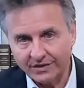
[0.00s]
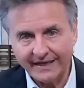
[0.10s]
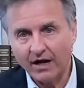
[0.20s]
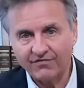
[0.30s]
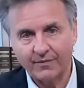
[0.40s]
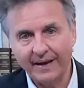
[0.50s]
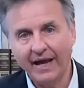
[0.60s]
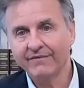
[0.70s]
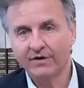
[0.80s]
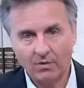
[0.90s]
down from
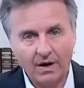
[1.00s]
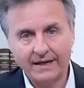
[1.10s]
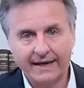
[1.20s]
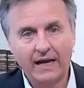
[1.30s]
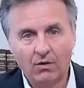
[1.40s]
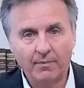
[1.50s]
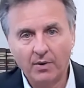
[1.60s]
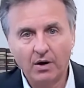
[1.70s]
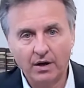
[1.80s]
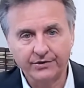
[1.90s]
heaven right now
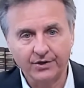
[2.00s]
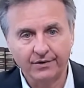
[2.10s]
upon you,